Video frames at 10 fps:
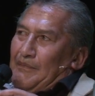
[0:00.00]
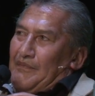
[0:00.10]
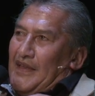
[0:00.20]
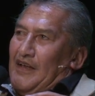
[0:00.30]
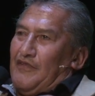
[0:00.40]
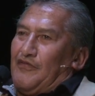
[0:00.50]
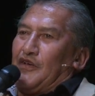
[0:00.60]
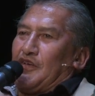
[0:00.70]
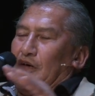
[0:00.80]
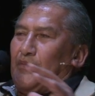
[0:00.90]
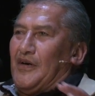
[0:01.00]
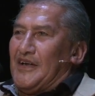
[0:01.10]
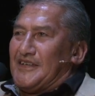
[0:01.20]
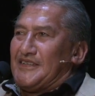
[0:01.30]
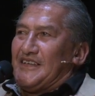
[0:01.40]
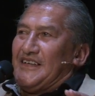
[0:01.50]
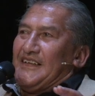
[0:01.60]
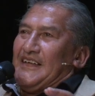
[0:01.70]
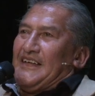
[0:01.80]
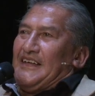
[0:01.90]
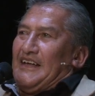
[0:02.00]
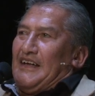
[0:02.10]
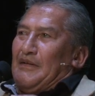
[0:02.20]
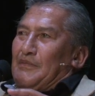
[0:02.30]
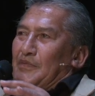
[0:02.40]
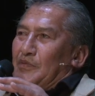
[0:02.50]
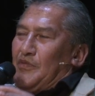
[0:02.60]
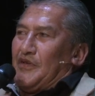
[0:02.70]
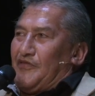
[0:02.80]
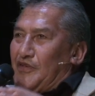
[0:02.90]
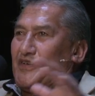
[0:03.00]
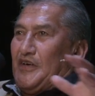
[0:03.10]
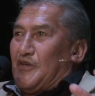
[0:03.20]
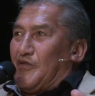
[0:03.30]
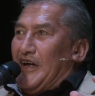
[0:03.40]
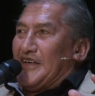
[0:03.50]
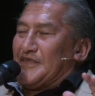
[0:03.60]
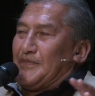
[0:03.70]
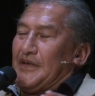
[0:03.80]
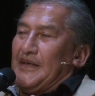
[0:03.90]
fertile minds, with fertile grasp